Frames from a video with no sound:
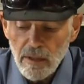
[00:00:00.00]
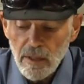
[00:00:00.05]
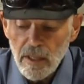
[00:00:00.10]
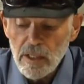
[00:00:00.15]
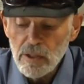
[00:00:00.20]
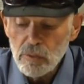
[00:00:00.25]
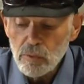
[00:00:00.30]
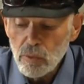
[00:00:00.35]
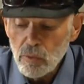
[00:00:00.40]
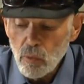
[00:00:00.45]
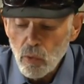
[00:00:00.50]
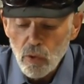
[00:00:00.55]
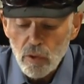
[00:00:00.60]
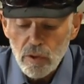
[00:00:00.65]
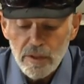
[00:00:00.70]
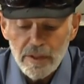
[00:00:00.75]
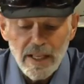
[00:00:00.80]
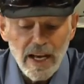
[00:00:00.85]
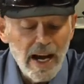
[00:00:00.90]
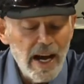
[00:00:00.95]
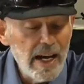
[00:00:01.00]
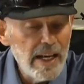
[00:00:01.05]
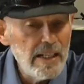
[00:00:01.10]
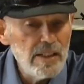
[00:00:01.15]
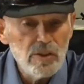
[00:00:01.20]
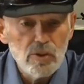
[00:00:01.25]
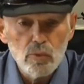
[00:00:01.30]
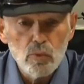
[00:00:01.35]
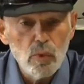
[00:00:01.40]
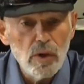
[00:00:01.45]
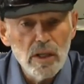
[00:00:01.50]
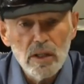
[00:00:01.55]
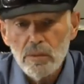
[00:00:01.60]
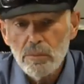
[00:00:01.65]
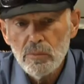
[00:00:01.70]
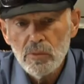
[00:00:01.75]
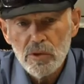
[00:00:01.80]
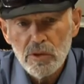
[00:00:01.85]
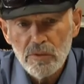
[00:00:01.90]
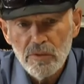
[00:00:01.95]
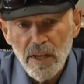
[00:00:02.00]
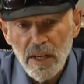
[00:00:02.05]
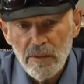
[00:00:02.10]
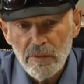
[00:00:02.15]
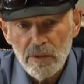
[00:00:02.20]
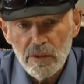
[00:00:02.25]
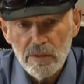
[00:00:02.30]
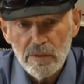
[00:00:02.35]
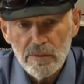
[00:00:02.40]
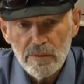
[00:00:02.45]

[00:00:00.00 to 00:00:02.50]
his reward in the highest realms of heaven.